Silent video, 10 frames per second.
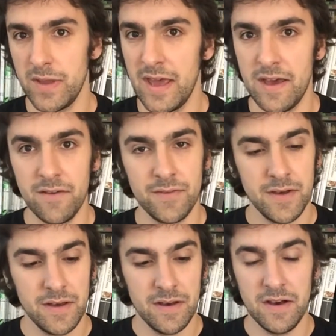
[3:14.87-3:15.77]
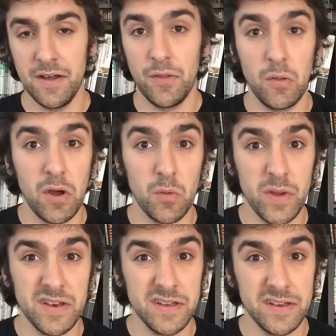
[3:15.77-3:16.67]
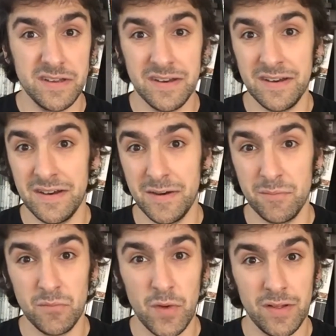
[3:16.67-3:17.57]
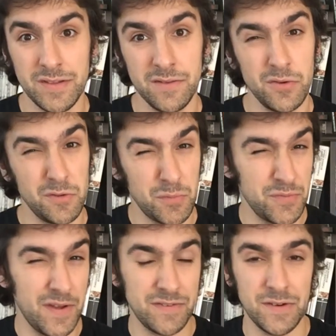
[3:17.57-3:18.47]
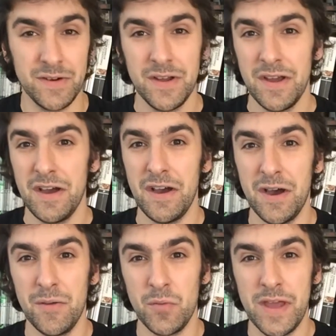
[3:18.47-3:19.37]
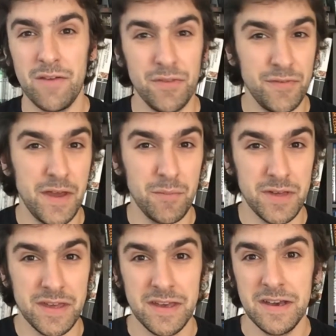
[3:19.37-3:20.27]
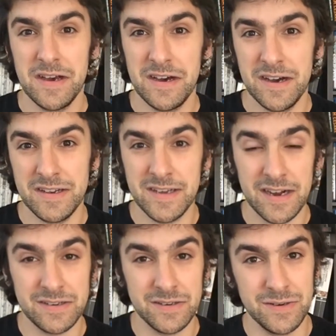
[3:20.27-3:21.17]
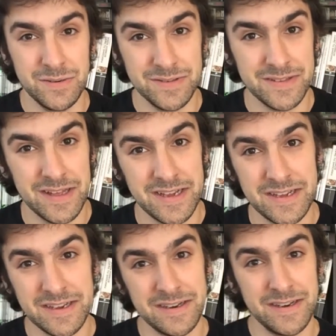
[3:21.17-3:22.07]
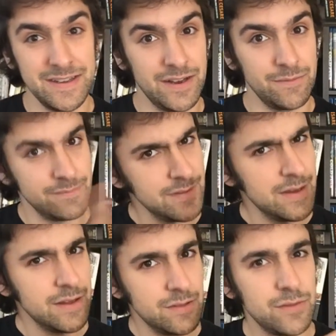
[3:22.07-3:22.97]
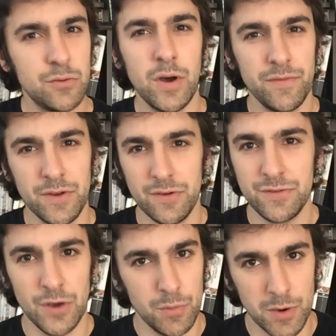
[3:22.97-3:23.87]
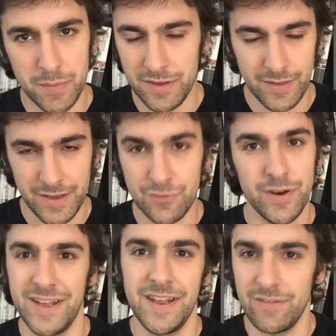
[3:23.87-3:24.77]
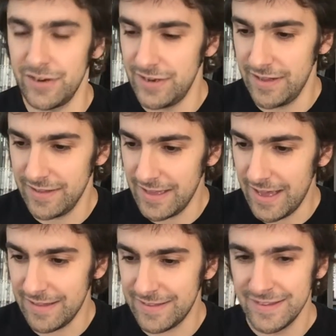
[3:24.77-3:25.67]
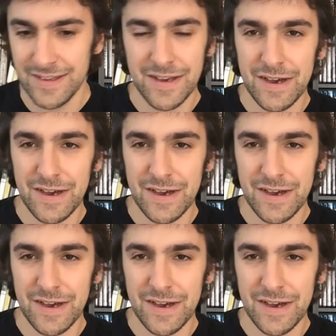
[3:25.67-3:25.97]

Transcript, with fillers: We have the long-winded relative who's a professor. We have the family doctor who's like, you know, 12 years sober but is like drinking every chance he gets.